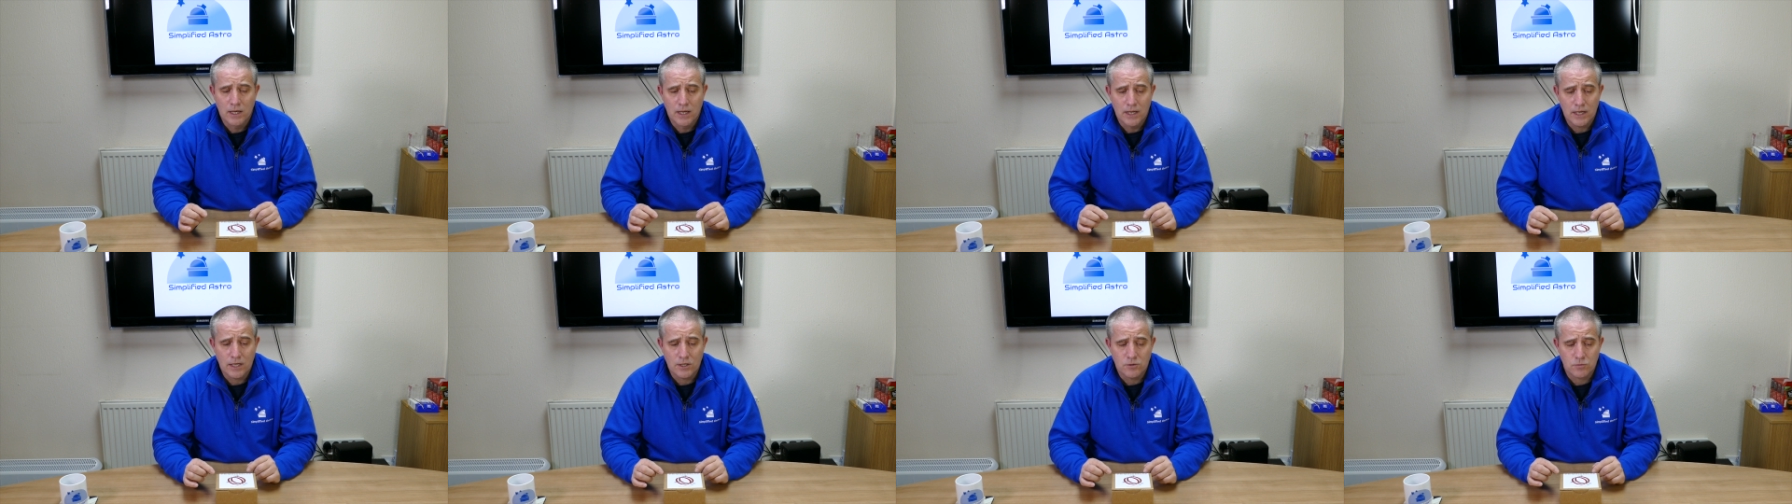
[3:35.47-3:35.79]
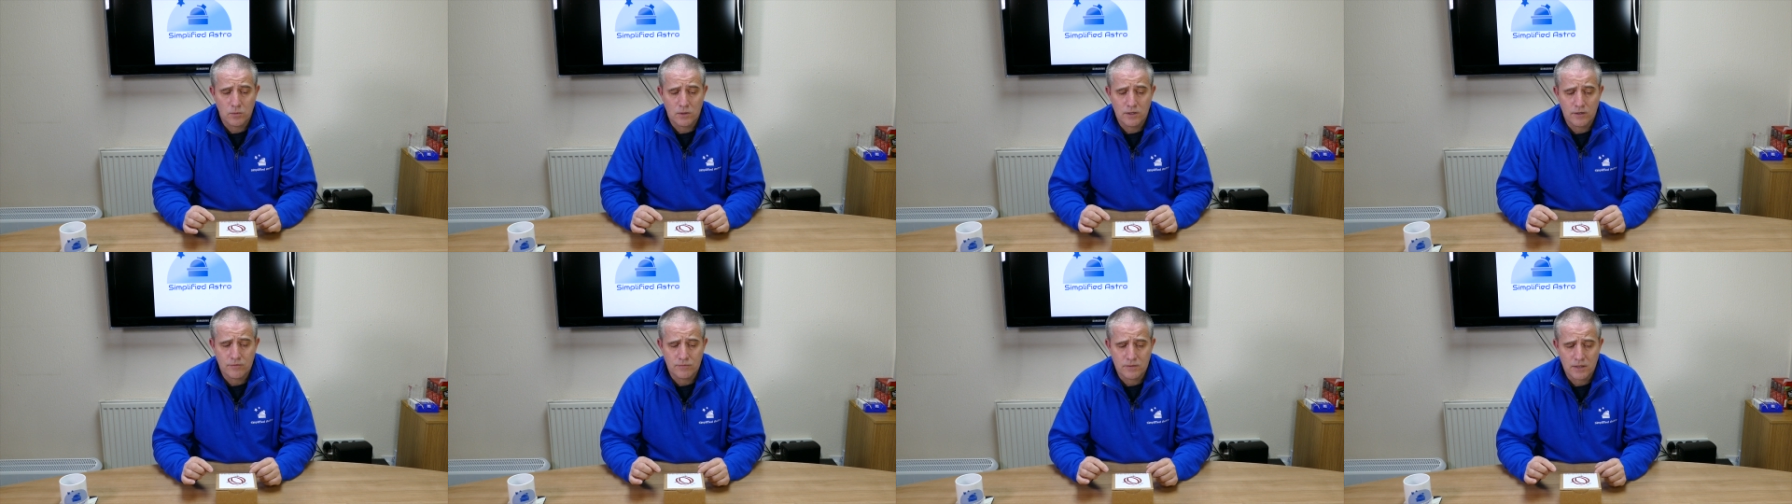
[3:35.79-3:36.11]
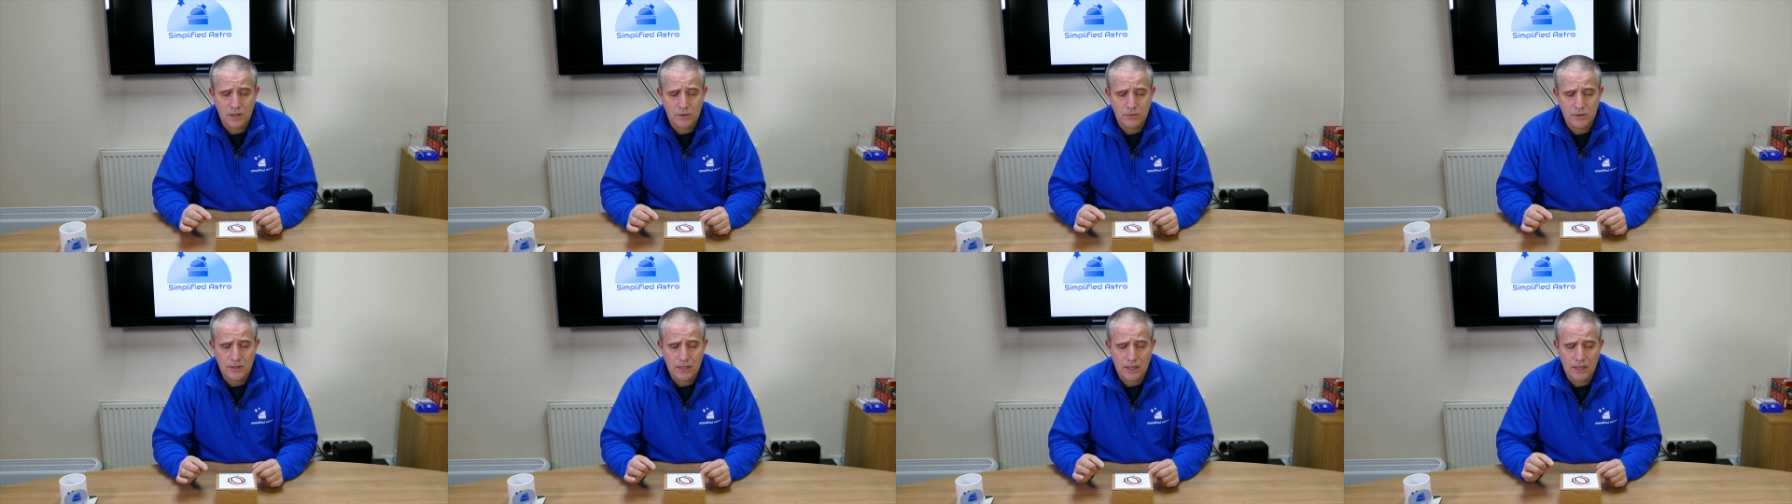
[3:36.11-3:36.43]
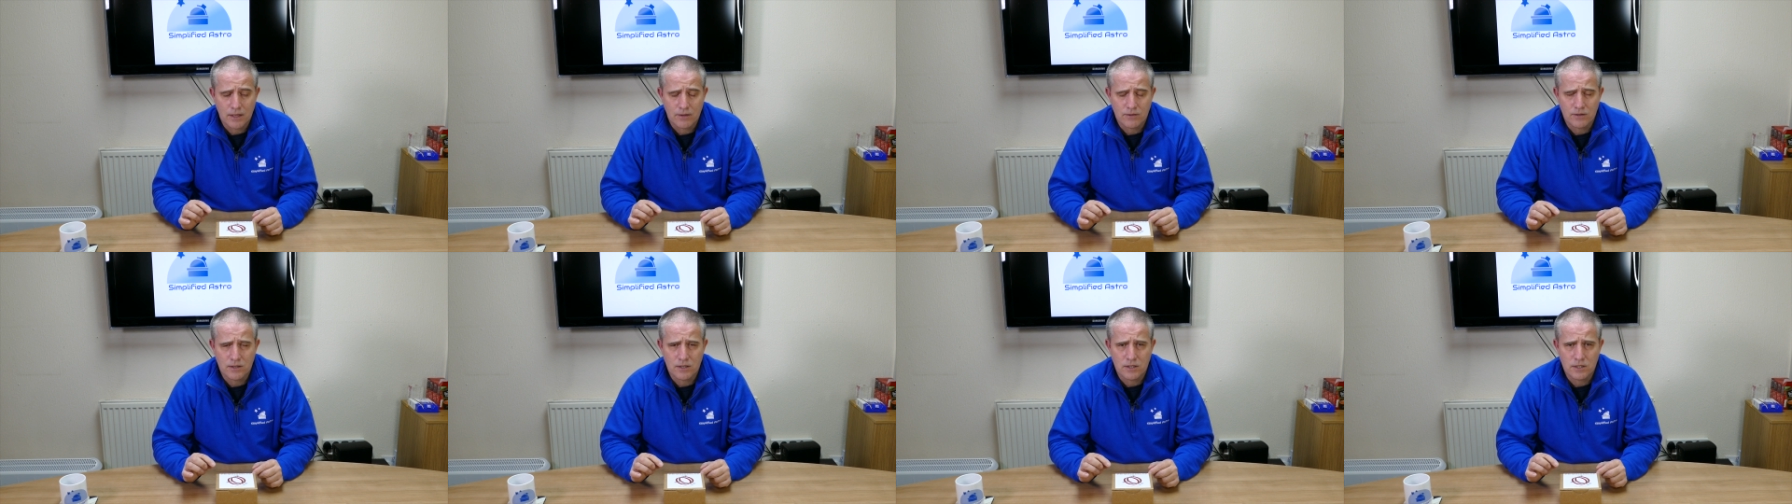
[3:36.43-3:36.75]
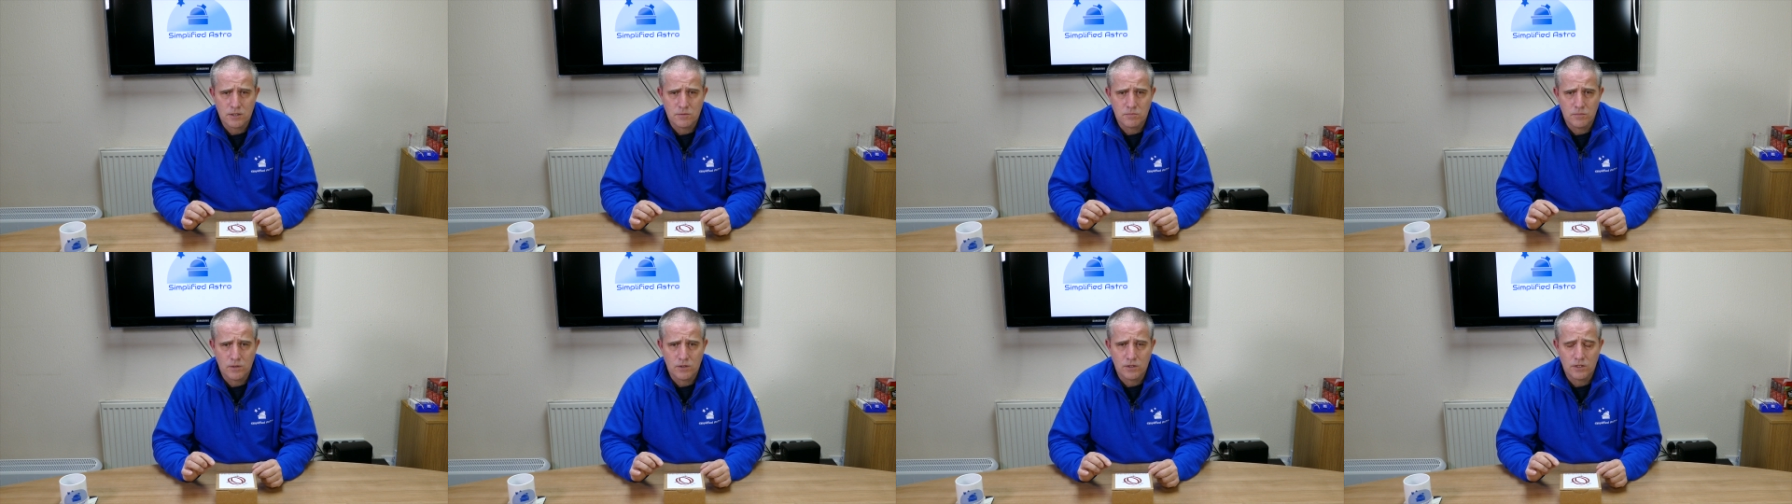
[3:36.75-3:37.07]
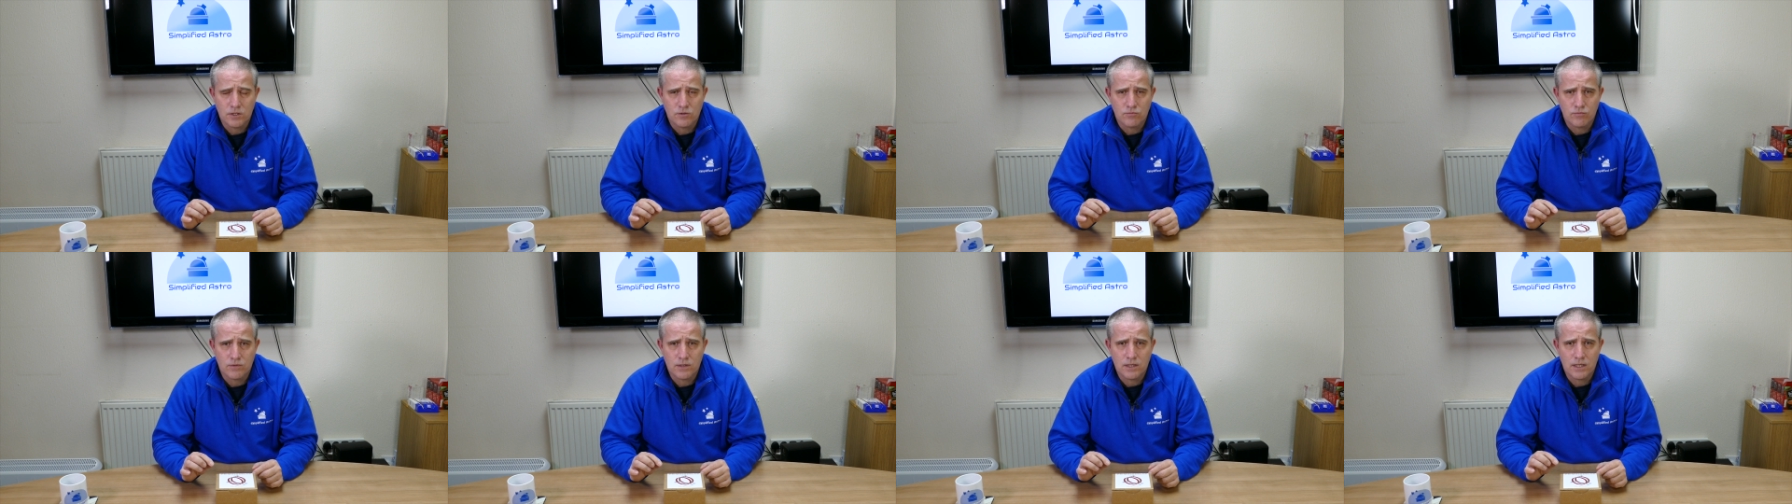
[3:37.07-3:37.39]
It's worth noting out that this mod
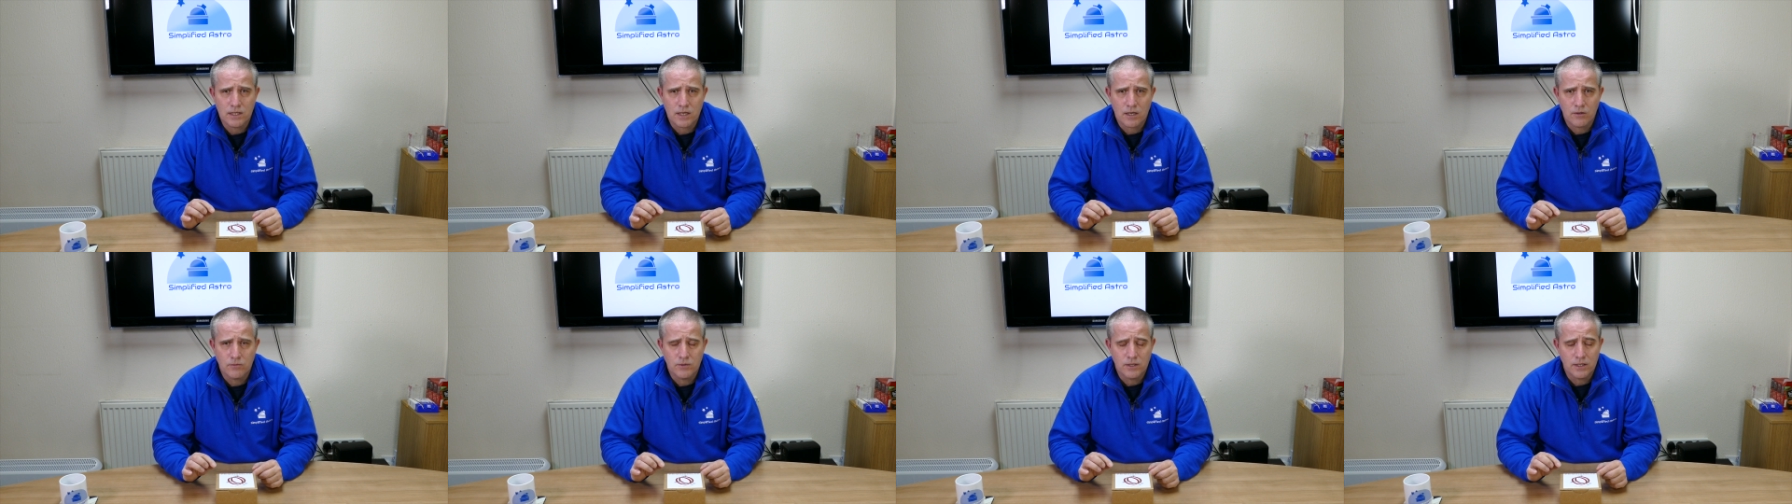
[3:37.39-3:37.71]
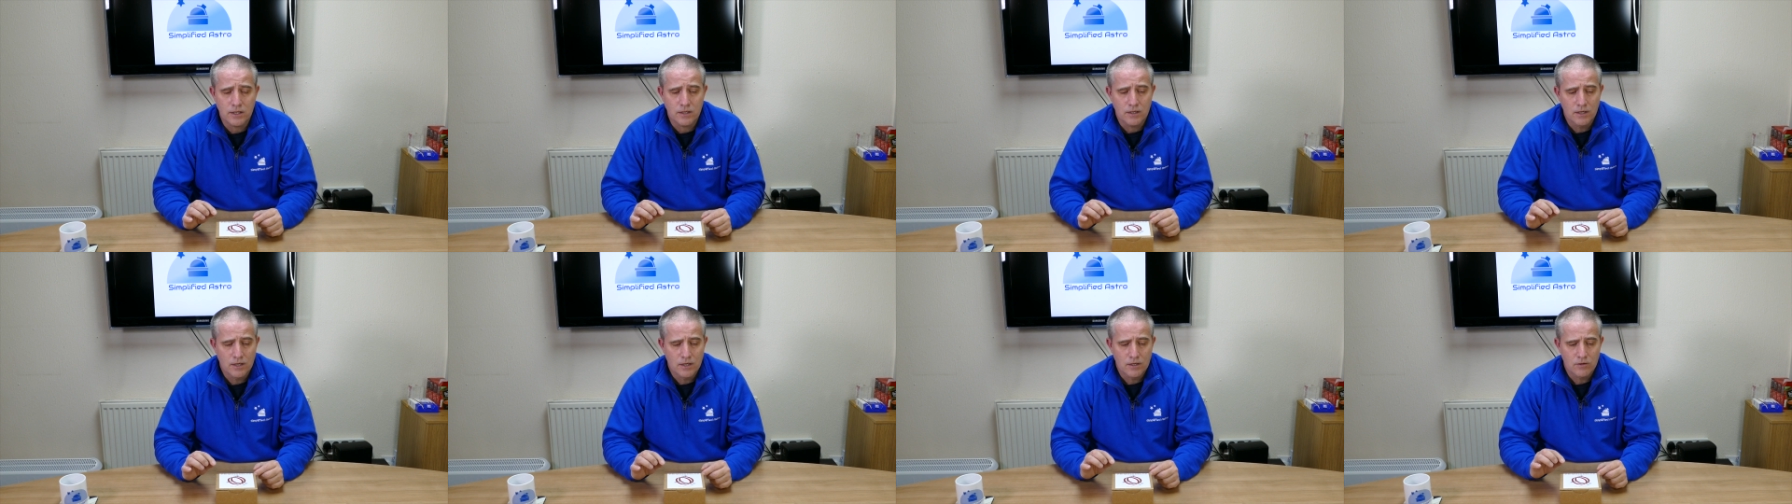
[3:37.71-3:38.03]
is really only